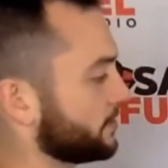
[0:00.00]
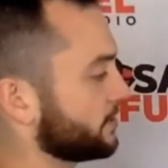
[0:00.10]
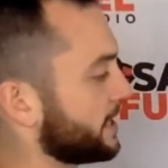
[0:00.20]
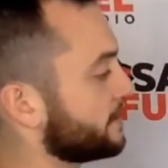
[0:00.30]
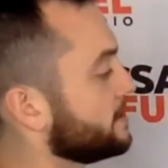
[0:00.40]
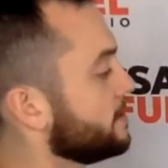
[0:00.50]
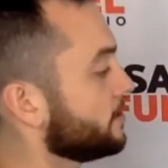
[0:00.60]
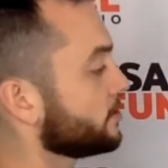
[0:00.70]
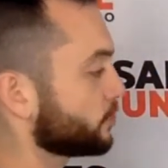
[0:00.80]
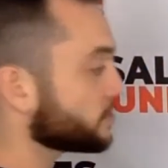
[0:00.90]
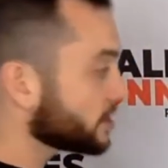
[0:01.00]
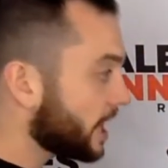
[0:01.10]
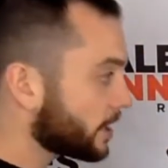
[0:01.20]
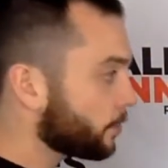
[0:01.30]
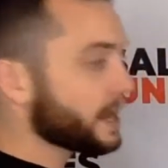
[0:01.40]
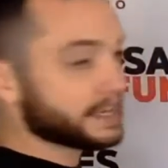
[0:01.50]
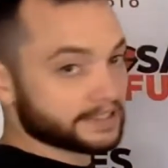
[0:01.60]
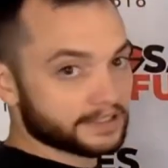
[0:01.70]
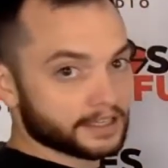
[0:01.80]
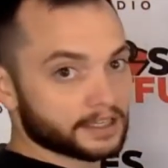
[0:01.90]
off of here, okay? So there's a lot of
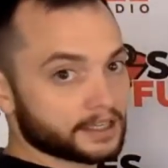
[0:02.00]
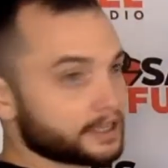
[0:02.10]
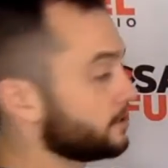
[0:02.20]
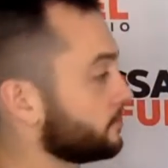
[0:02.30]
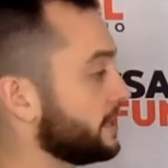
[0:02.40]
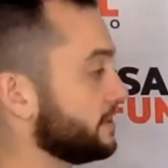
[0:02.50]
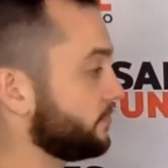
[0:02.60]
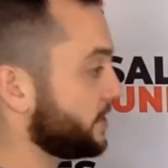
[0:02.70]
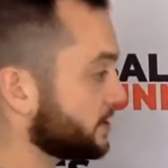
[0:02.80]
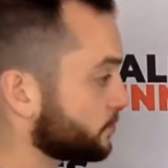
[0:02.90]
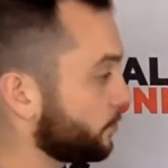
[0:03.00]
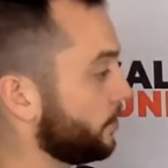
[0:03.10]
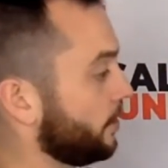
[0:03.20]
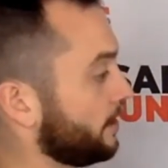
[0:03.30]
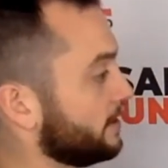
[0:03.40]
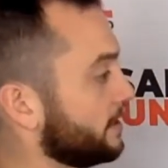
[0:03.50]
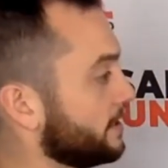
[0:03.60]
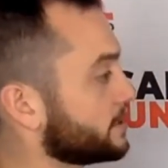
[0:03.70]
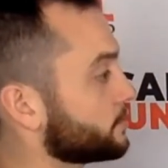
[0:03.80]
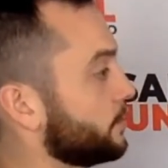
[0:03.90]
ways, right? This one, and
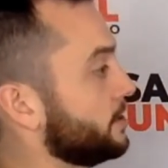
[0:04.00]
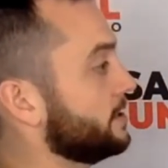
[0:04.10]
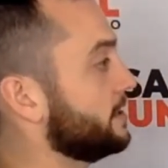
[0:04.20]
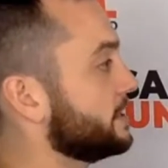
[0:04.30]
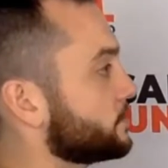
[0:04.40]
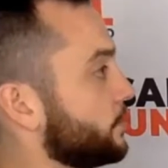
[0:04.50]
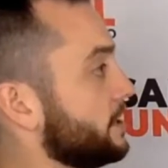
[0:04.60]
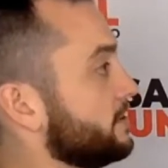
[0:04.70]
then this one, and then this